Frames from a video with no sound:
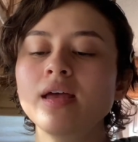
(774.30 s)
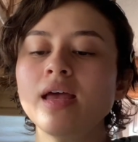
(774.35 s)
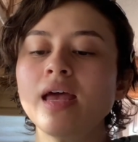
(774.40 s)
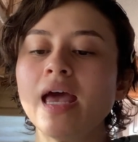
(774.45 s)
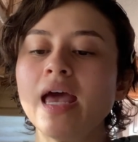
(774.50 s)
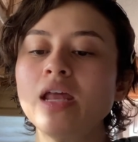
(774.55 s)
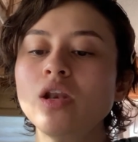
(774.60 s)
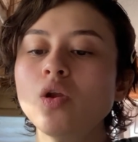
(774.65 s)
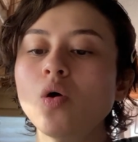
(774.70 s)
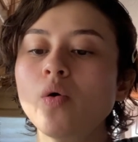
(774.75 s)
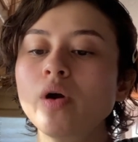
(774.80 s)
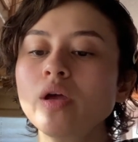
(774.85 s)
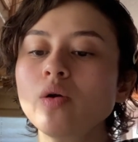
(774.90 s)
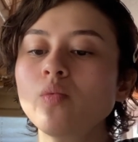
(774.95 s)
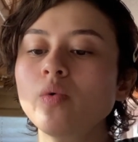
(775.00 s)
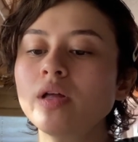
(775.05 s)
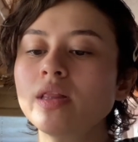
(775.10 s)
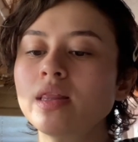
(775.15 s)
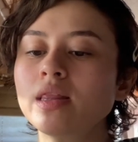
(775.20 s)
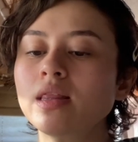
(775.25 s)
and knowing
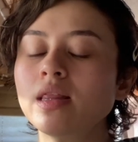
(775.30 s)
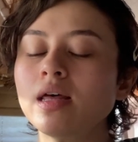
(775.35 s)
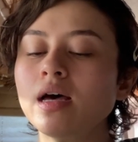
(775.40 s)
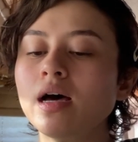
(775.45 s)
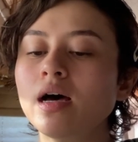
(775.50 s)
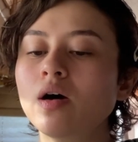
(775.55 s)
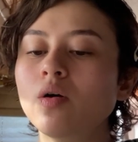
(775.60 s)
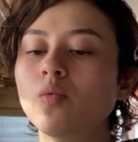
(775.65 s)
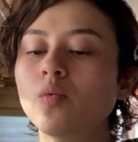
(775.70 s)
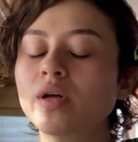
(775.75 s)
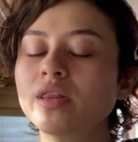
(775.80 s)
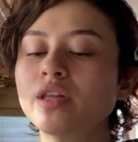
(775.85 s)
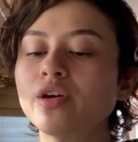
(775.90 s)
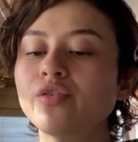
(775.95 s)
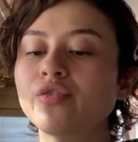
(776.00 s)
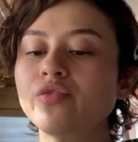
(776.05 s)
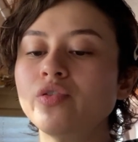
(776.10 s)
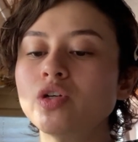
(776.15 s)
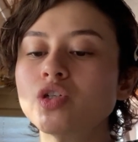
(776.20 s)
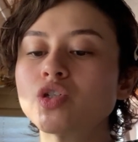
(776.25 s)
what their
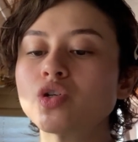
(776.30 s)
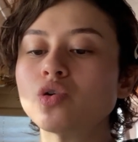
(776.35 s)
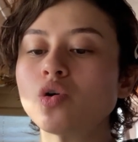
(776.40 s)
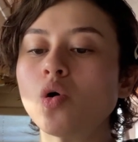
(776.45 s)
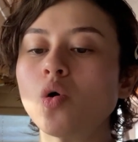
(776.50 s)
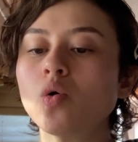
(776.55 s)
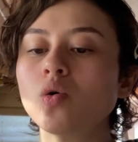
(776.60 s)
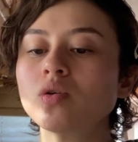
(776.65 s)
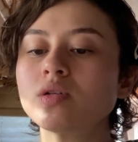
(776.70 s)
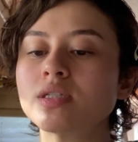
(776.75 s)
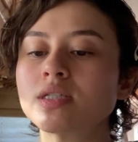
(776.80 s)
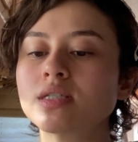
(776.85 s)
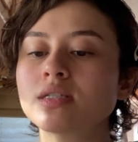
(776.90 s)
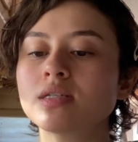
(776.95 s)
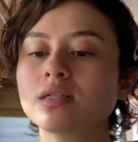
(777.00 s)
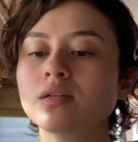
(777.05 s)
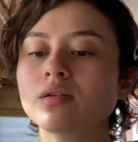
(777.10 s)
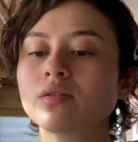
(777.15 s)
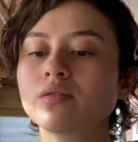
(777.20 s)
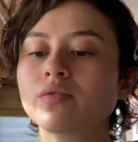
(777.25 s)
future
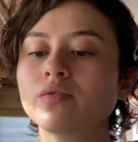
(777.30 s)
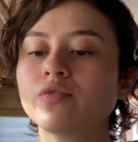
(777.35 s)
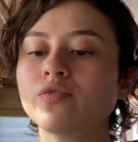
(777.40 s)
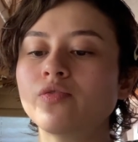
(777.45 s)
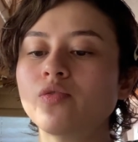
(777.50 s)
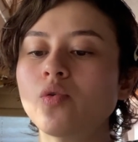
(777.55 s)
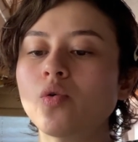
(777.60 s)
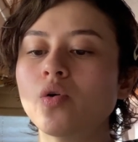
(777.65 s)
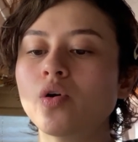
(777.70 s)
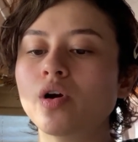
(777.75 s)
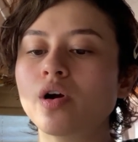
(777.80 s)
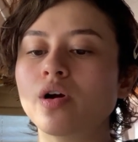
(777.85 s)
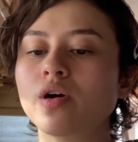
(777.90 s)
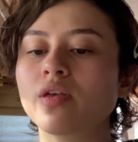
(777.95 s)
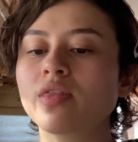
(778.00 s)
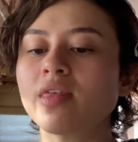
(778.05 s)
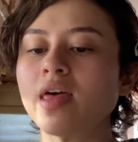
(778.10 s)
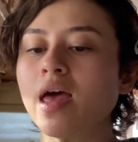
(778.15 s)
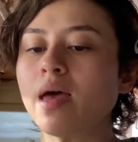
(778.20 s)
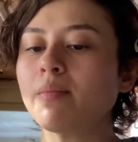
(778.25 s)
holds
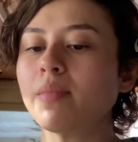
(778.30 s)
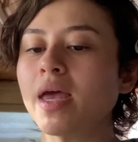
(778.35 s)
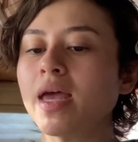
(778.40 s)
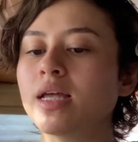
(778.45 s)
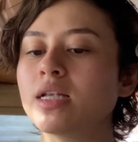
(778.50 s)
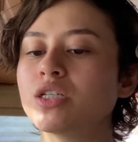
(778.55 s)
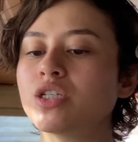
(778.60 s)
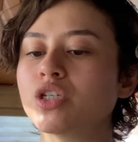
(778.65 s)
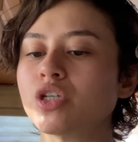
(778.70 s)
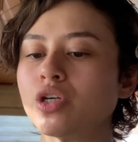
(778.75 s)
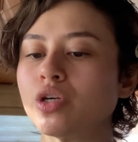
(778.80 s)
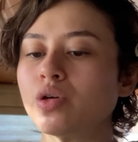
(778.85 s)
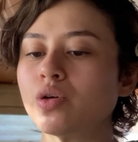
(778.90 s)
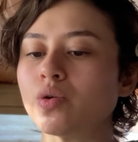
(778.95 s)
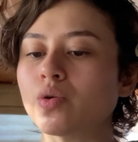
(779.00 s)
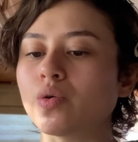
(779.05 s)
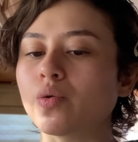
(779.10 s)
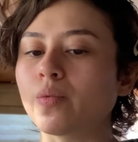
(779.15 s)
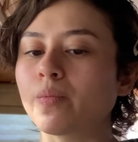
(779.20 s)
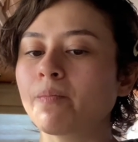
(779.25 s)
for them and
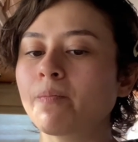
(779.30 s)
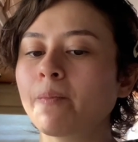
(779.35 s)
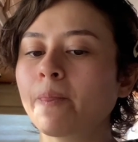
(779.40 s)
you,